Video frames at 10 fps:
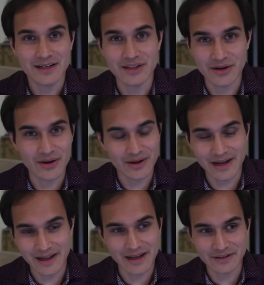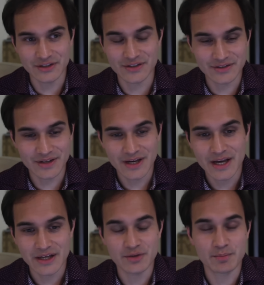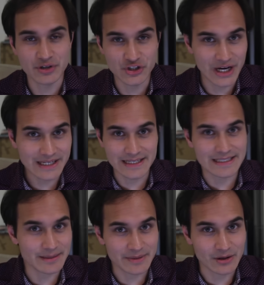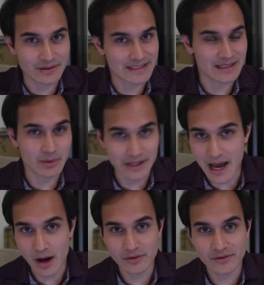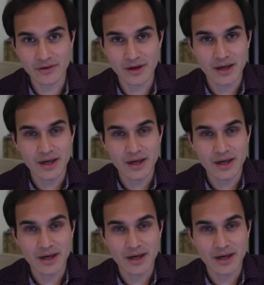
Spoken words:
and just you're projecting something onto someone else,